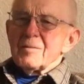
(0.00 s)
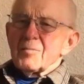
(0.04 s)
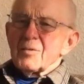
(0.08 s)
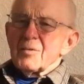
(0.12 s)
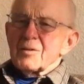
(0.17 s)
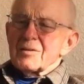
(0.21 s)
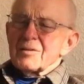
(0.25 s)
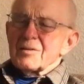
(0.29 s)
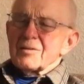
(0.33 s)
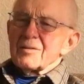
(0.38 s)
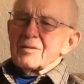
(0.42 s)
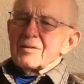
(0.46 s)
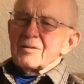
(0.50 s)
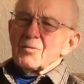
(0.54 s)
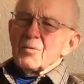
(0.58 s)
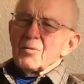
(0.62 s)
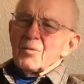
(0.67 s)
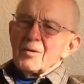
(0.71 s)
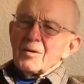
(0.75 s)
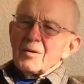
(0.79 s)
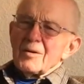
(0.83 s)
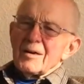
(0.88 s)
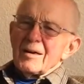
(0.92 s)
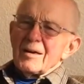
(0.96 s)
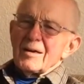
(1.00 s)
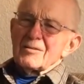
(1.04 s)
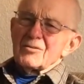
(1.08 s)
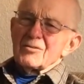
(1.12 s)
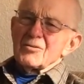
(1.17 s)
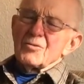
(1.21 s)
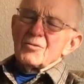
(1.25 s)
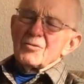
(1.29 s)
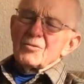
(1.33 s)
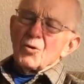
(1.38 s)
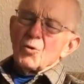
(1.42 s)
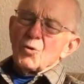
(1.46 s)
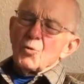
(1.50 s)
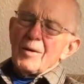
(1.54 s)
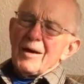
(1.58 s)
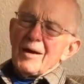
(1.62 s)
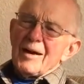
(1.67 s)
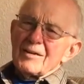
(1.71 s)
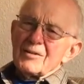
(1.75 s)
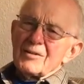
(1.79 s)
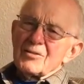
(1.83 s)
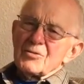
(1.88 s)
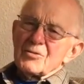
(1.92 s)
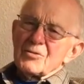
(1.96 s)
but I go
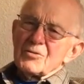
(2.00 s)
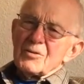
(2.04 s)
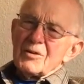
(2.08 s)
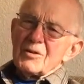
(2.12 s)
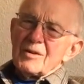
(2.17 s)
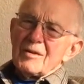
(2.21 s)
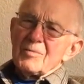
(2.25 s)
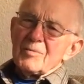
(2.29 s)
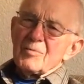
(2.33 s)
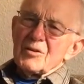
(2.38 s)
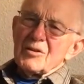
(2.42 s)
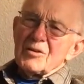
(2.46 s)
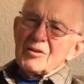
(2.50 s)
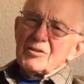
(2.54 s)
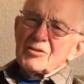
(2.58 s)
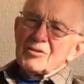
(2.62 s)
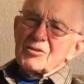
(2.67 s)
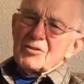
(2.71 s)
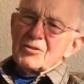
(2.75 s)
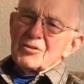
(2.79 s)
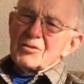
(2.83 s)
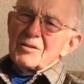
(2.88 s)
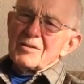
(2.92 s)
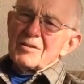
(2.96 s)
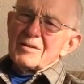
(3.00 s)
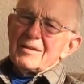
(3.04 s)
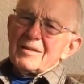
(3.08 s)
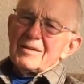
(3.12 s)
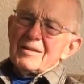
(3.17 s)
back to Ebenezer.